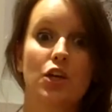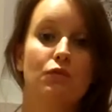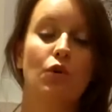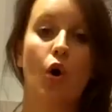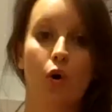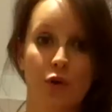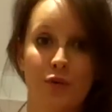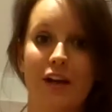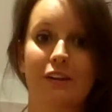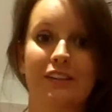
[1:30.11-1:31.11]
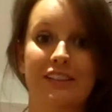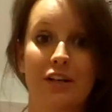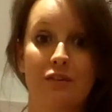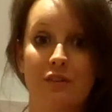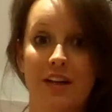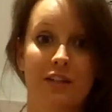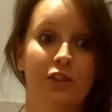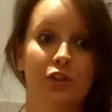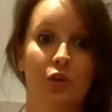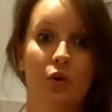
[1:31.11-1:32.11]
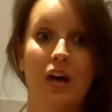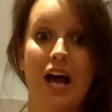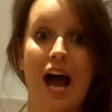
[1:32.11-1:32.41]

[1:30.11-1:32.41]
You've got all your records there ready to show,